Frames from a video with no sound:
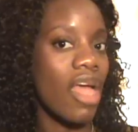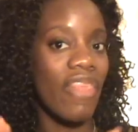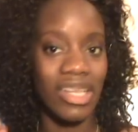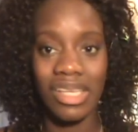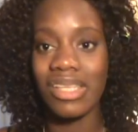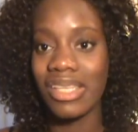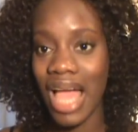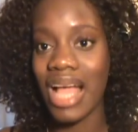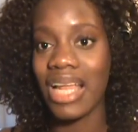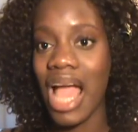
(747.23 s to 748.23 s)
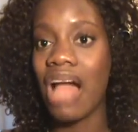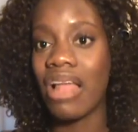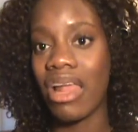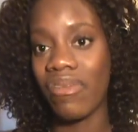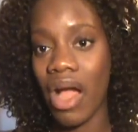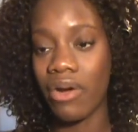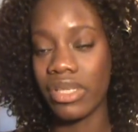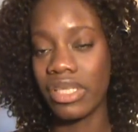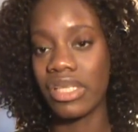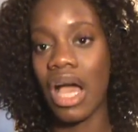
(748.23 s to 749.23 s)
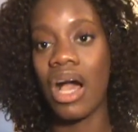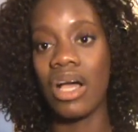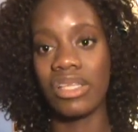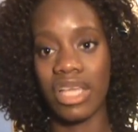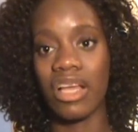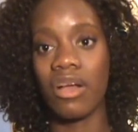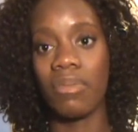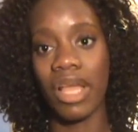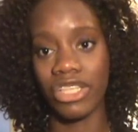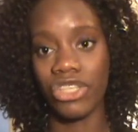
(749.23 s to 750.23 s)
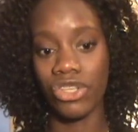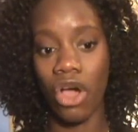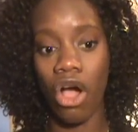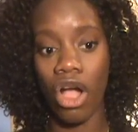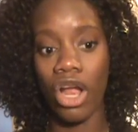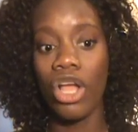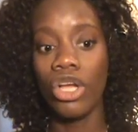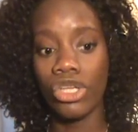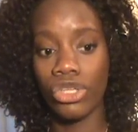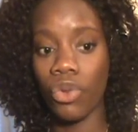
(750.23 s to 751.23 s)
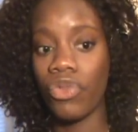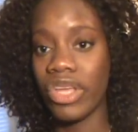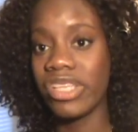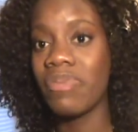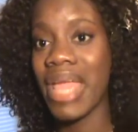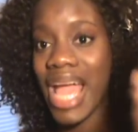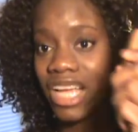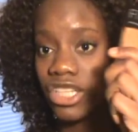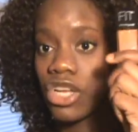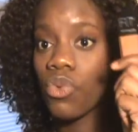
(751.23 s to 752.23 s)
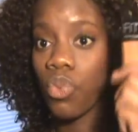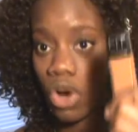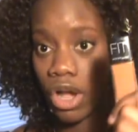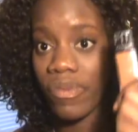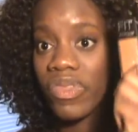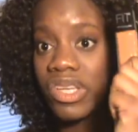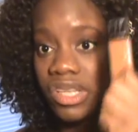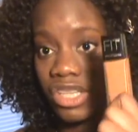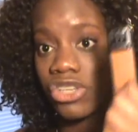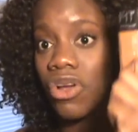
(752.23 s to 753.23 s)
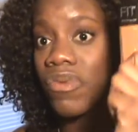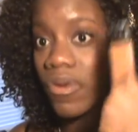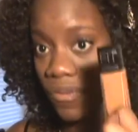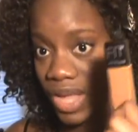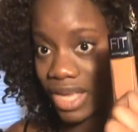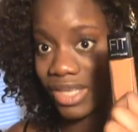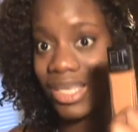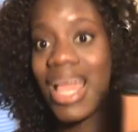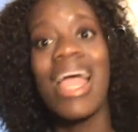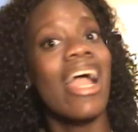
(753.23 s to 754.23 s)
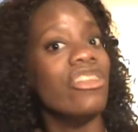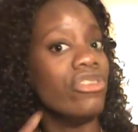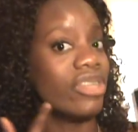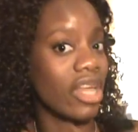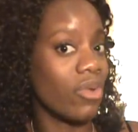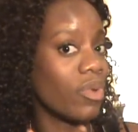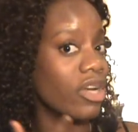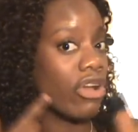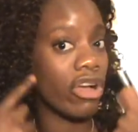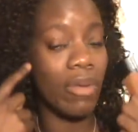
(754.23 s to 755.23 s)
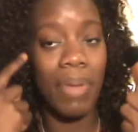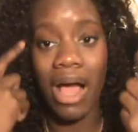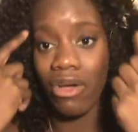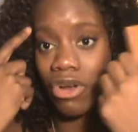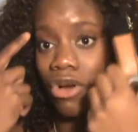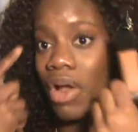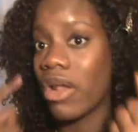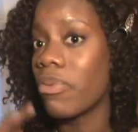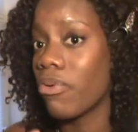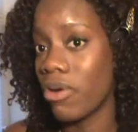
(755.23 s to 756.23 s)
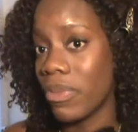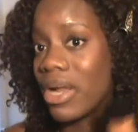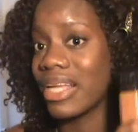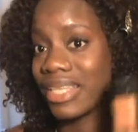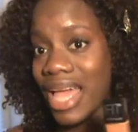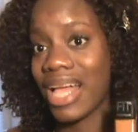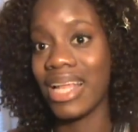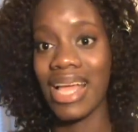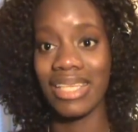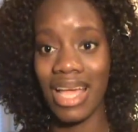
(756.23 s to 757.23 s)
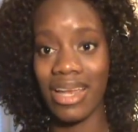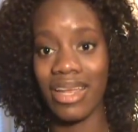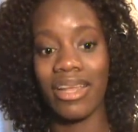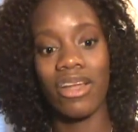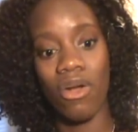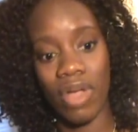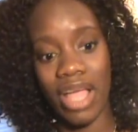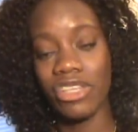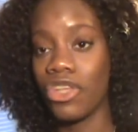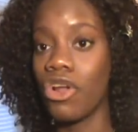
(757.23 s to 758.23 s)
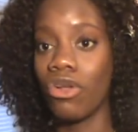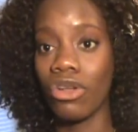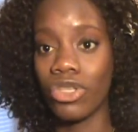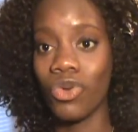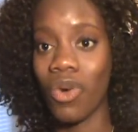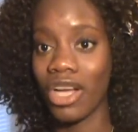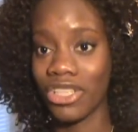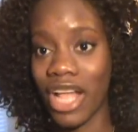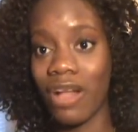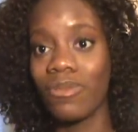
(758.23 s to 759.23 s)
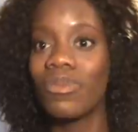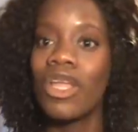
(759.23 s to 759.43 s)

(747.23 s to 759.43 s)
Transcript: That's exactly how a lot of our skin complexions are. So this may actually work for the center of your face, and you set it with a darker powder around the perimeter, exactly as I did, okay? So you don't look too washed out.